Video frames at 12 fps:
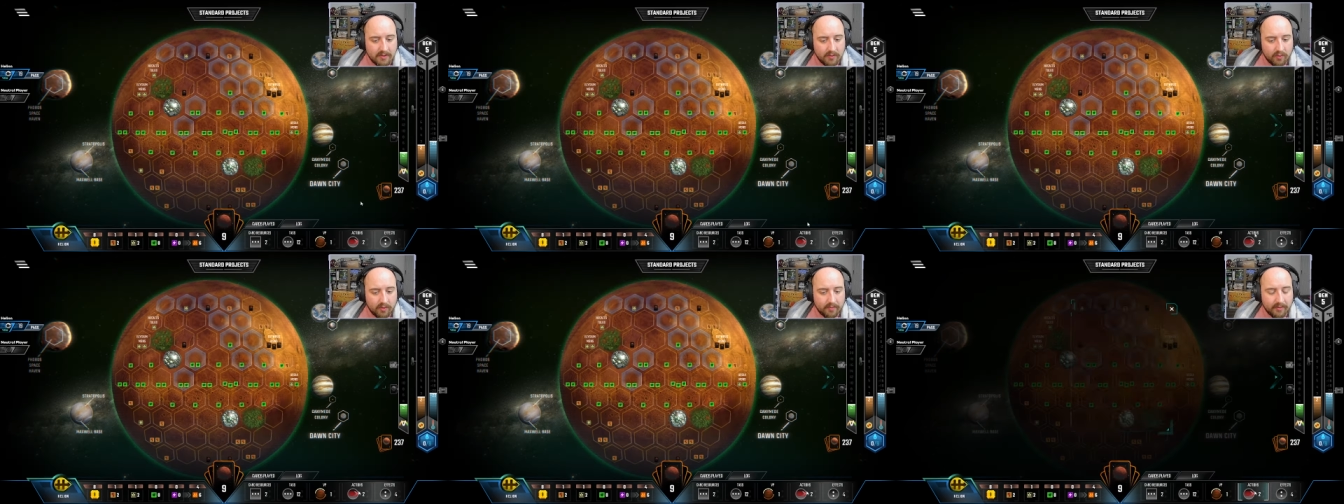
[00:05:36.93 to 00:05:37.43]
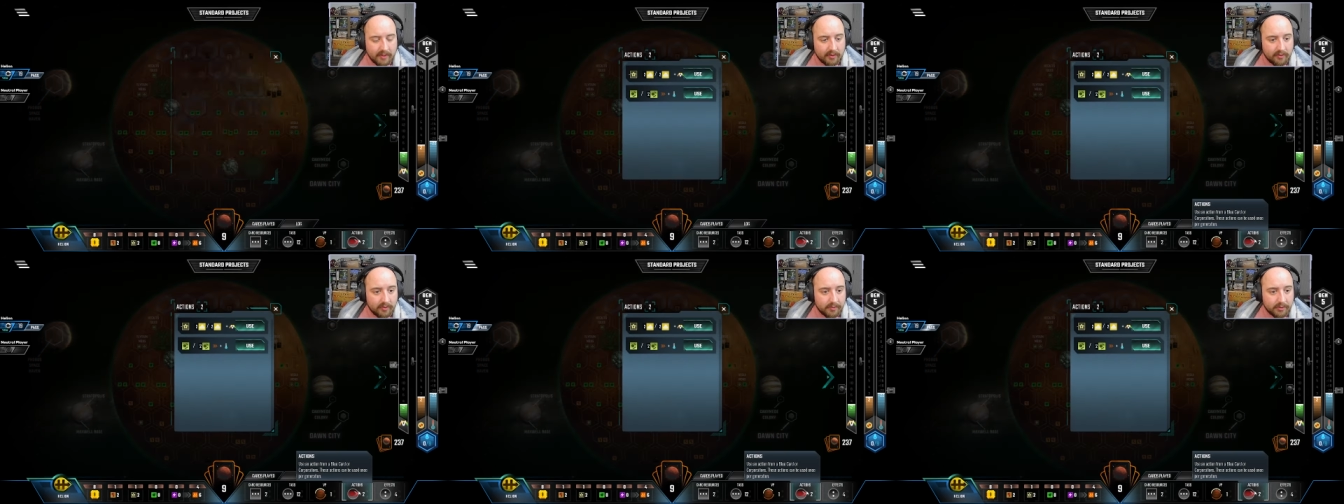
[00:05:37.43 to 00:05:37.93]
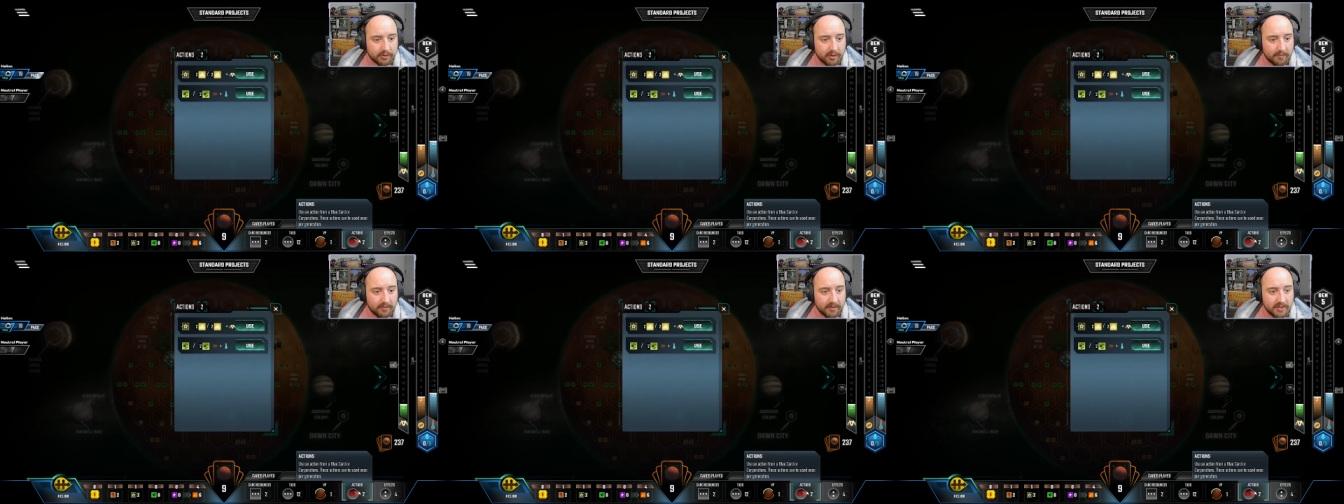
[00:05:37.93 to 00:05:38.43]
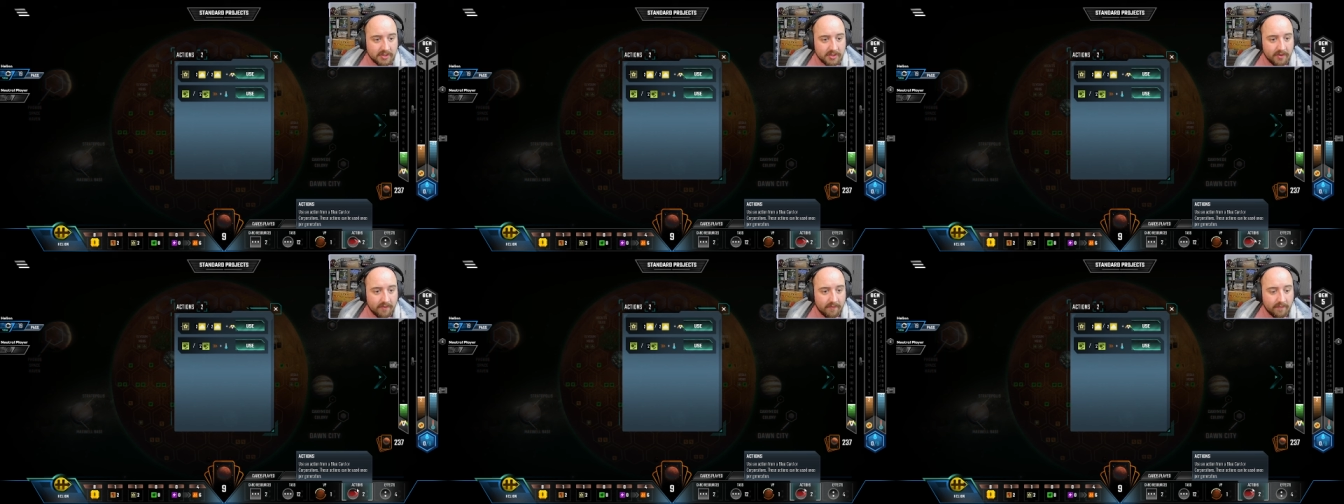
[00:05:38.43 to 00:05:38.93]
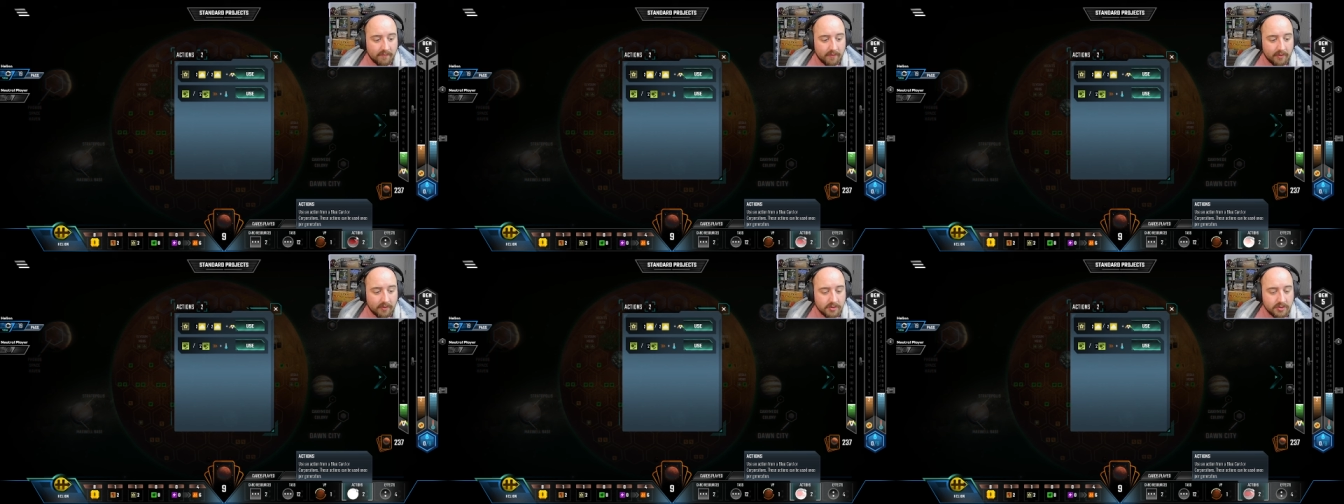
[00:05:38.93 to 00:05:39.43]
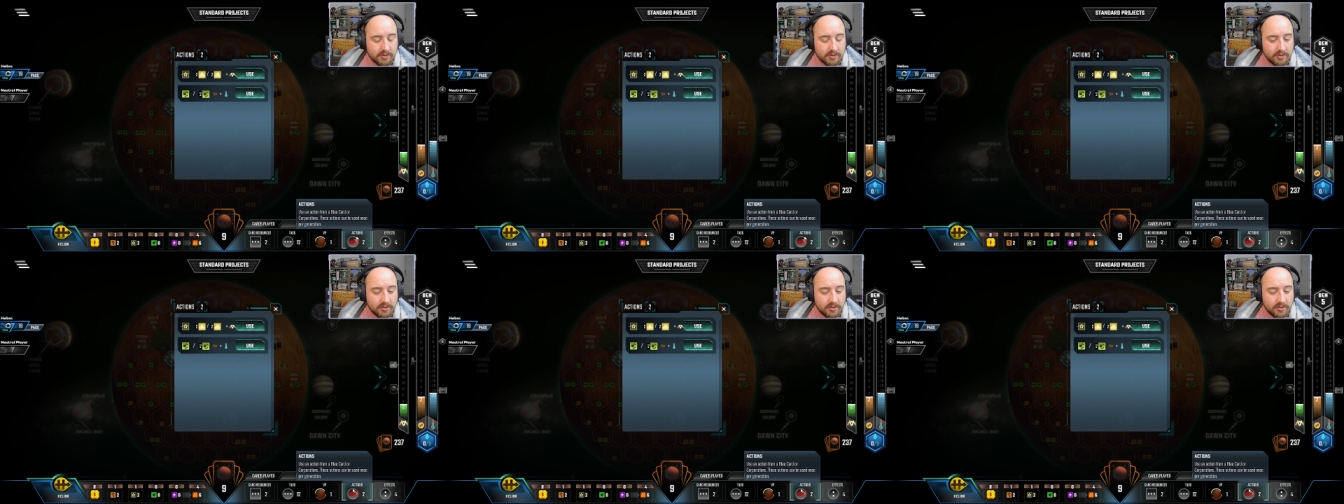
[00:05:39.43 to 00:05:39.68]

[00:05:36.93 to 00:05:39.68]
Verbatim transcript: worth playing Luna Metropolis first?